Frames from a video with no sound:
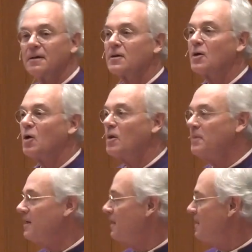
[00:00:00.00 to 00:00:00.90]

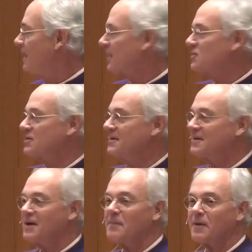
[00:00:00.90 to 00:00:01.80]
Kobe Nixon,
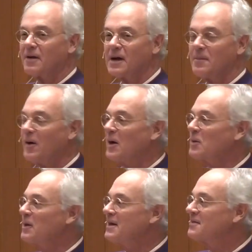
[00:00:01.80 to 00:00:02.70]
come all
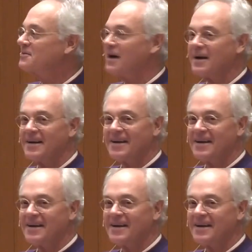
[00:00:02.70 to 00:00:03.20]
the way to the front.